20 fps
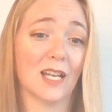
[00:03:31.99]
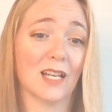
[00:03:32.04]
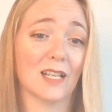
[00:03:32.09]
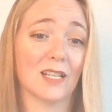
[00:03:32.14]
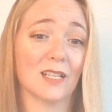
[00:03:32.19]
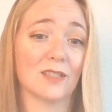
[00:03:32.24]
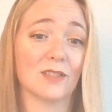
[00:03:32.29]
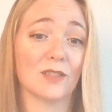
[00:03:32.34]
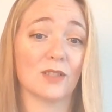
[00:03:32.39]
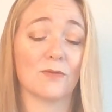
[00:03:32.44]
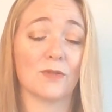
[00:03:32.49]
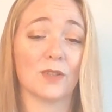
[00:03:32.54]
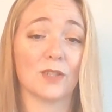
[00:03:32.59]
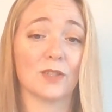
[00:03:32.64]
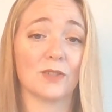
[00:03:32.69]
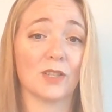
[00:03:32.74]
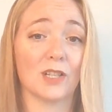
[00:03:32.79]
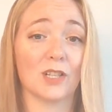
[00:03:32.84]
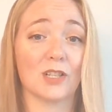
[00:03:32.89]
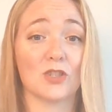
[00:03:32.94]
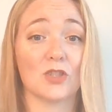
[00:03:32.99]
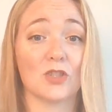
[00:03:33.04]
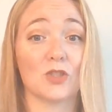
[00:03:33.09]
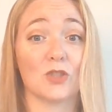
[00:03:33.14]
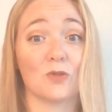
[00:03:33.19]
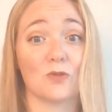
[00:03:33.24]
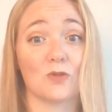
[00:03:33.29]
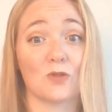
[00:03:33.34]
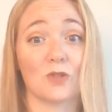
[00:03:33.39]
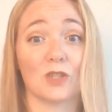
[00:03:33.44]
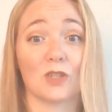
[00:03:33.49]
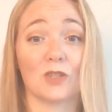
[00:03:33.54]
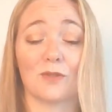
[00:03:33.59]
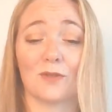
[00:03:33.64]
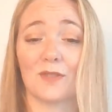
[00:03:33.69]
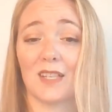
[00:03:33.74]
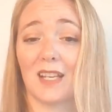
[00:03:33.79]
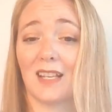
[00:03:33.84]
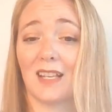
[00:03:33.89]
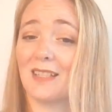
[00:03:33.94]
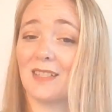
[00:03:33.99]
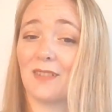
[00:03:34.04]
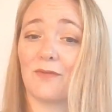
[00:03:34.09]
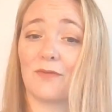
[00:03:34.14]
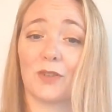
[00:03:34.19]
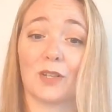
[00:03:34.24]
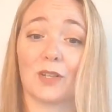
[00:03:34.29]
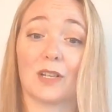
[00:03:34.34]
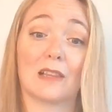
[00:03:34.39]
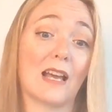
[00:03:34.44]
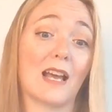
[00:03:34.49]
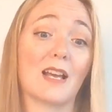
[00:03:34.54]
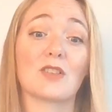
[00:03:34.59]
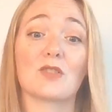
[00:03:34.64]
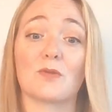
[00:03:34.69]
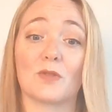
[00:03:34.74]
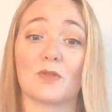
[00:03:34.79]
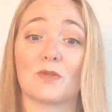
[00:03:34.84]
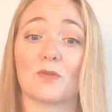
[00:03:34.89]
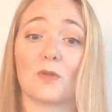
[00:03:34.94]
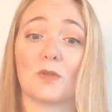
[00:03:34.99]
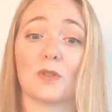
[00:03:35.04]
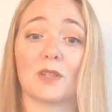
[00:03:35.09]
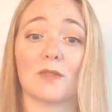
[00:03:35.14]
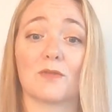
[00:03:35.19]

and the veterinarians usually use that as a very last resort.